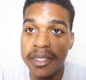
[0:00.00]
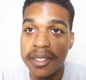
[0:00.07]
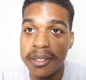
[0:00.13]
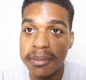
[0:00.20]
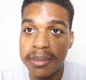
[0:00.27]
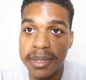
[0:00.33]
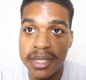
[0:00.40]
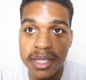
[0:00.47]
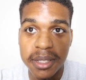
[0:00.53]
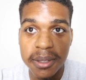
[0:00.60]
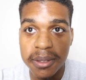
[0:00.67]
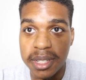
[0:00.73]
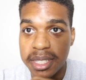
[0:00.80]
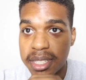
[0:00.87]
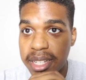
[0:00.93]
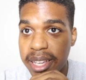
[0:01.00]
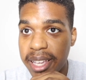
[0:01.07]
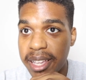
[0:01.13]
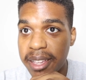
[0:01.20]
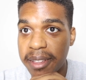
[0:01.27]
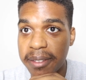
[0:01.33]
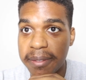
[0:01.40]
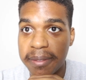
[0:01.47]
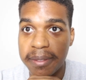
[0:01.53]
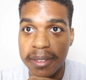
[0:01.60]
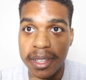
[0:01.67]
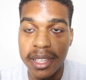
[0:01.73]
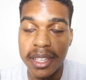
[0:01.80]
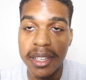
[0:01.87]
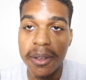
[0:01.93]
of them still doesn't have
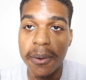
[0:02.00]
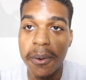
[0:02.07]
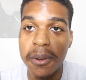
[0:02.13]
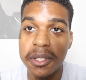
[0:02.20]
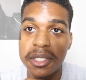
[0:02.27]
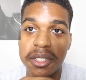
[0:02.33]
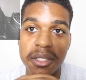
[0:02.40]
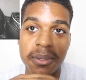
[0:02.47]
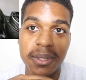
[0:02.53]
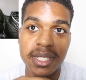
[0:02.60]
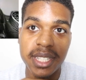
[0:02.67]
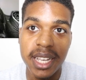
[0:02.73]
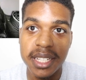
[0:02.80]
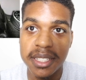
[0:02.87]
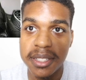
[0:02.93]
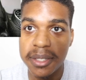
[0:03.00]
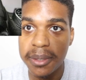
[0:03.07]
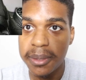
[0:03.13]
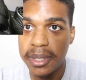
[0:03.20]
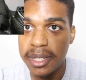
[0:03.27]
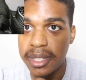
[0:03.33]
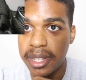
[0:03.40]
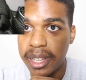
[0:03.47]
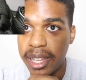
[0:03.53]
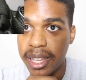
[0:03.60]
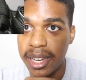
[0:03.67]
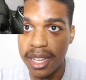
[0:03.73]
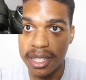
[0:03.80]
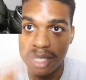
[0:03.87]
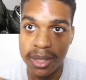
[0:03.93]
a horseshoe attached to it,
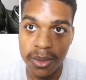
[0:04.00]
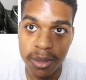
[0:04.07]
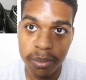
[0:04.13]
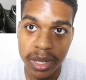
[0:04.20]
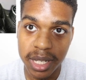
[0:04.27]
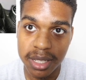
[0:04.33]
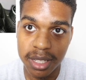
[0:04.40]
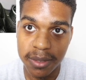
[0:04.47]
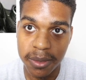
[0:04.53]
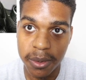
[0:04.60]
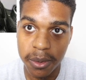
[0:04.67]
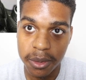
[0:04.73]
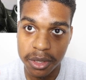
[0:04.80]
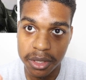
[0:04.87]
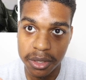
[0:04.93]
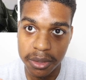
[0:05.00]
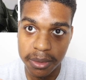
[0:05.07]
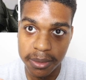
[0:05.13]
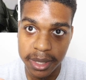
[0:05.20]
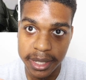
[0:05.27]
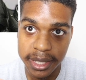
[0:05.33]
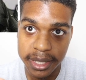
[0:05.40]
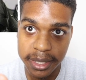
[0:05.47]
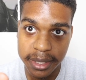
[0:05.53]
and I show a picture of a horseshoe right